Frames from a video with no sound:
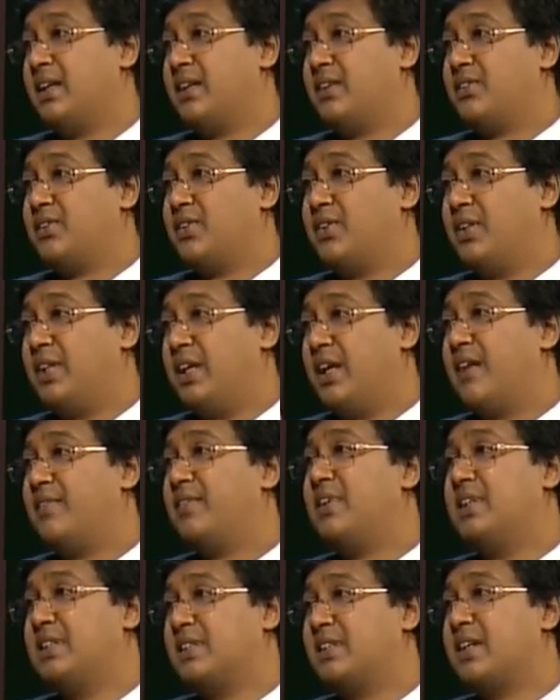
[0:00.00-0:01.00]
So they have
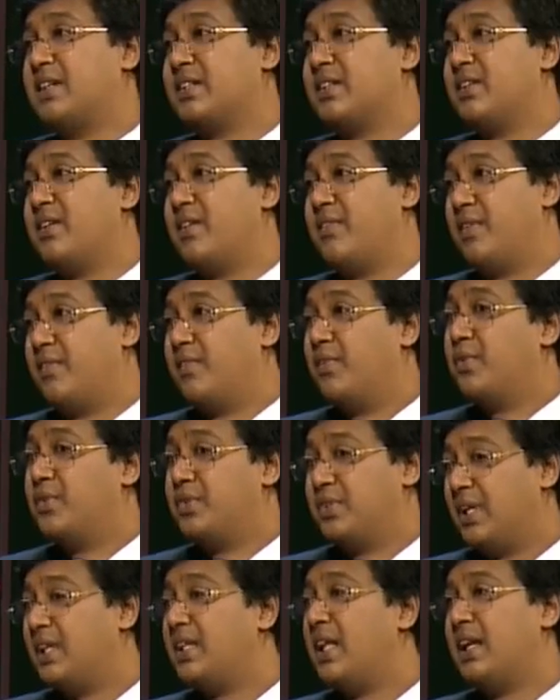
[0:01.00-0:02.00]
the discussion of
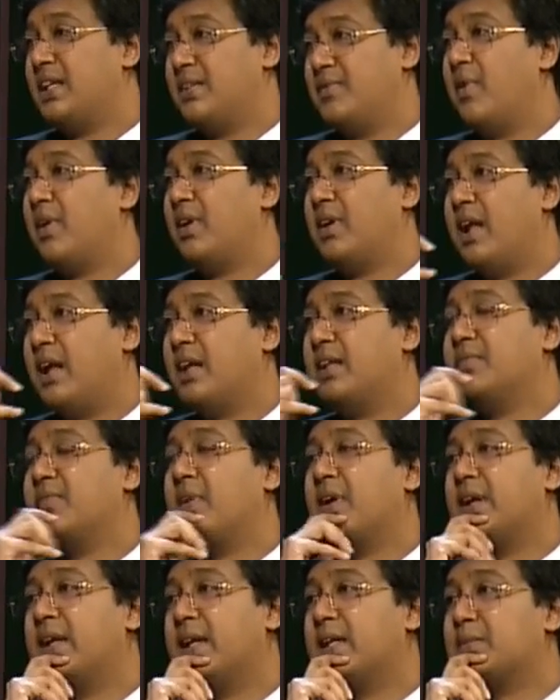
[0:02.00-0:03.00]
refusing, and that is
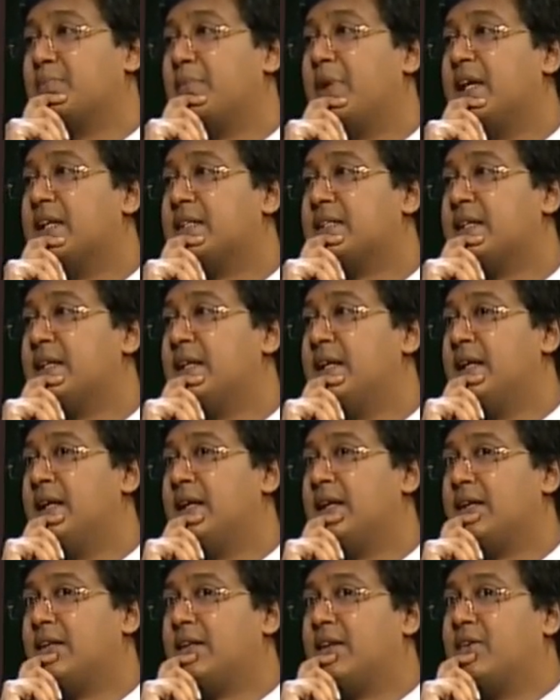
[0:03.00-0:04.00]
what takes place.
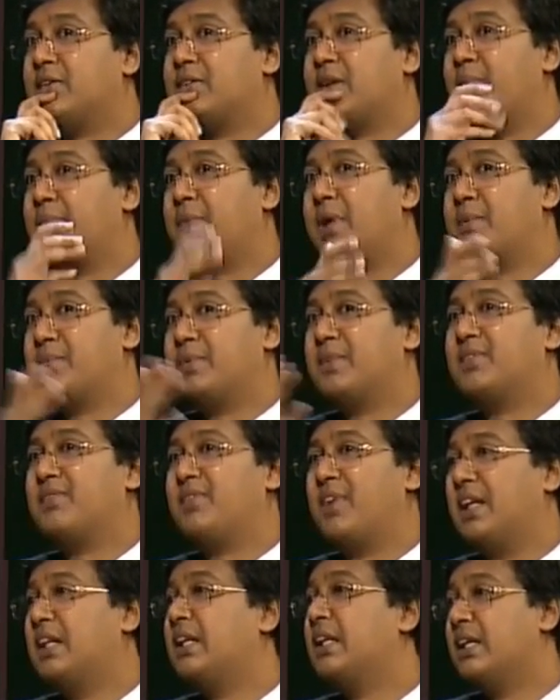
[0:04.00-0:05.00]
Sometimes it's
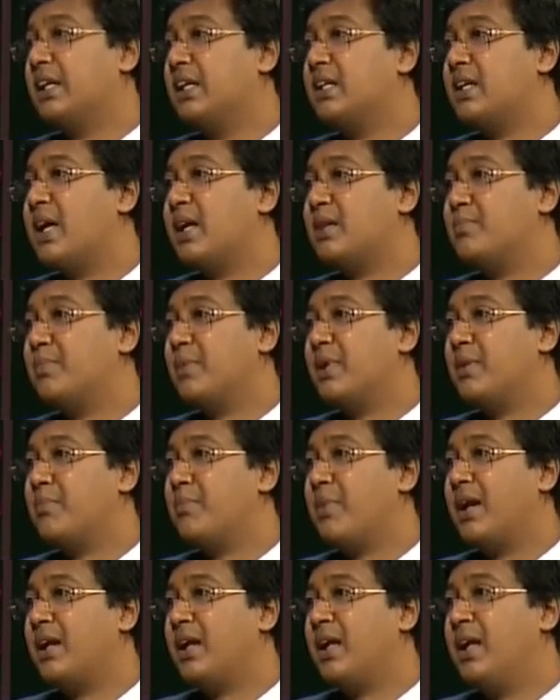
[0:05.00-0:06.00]
very clear
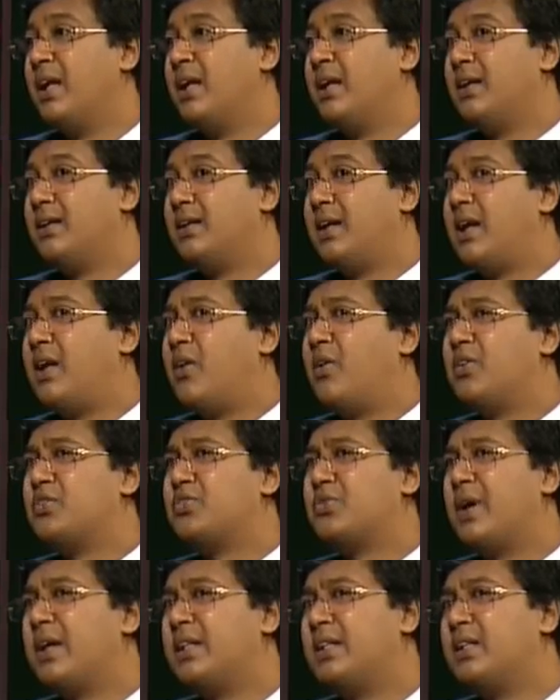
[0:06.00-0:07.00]
judgment, but and
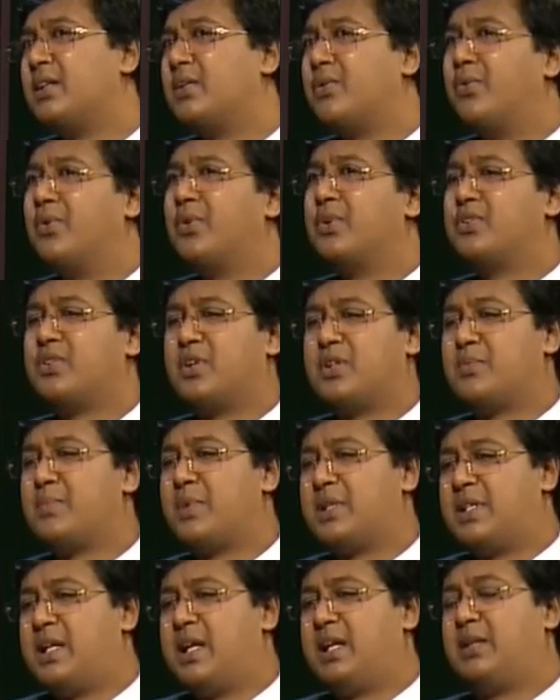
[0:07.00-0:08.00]
also I think the courts also
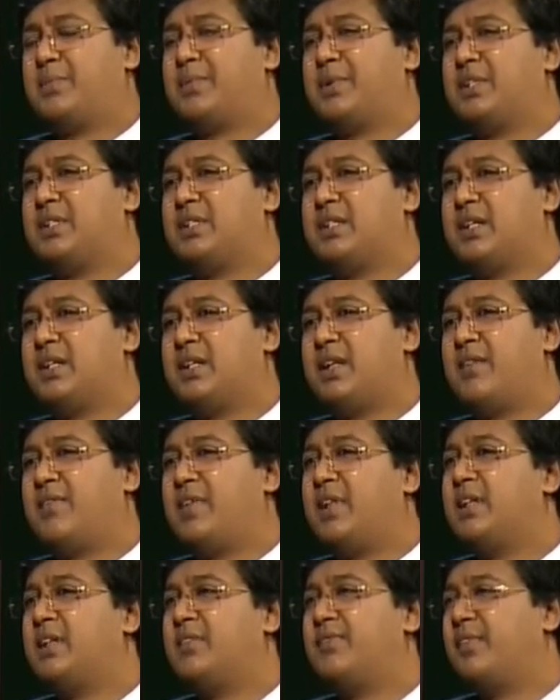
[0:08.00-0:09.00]
must take the position that
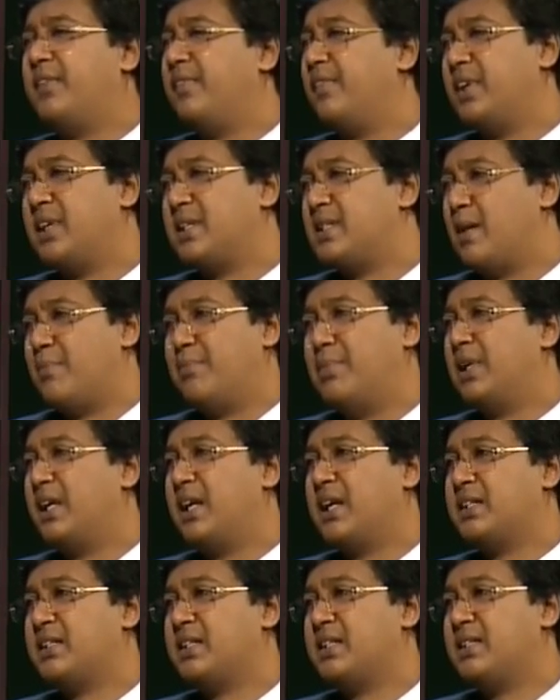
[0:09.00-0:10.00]
when these frivolous
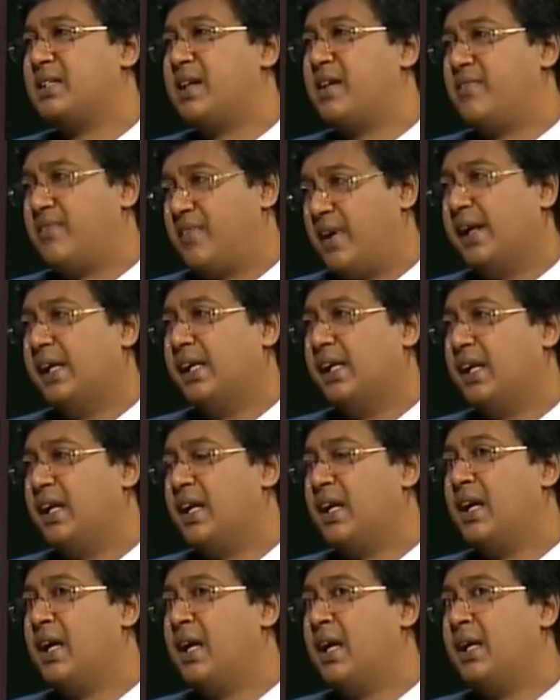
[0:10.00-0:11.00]
applications are
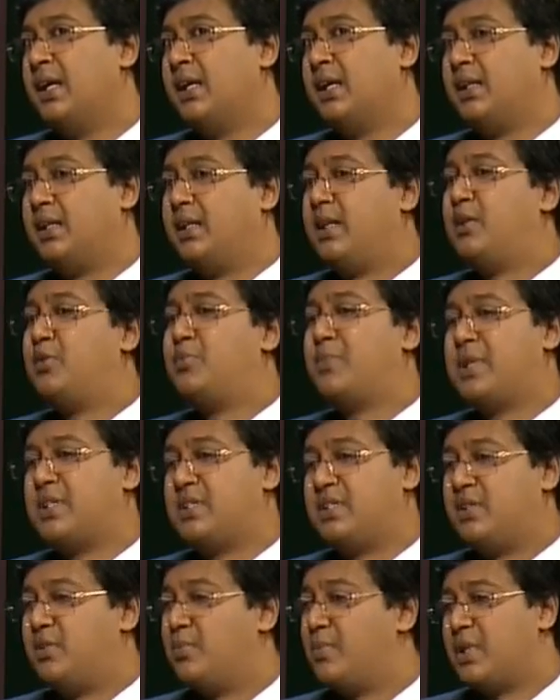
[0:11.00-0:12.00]
filed, you
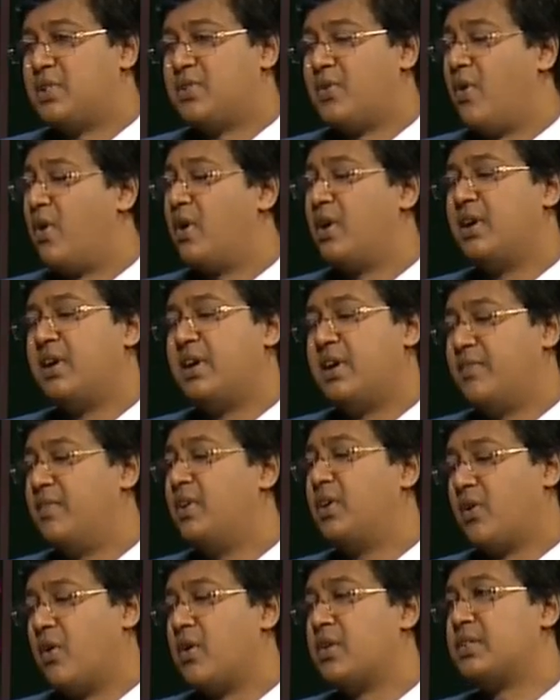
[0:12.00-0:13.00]
must order
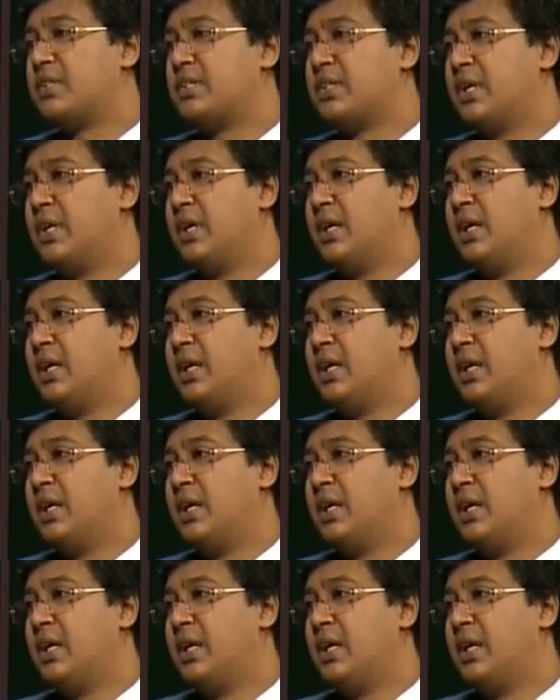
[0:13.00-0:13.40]
heavy costs.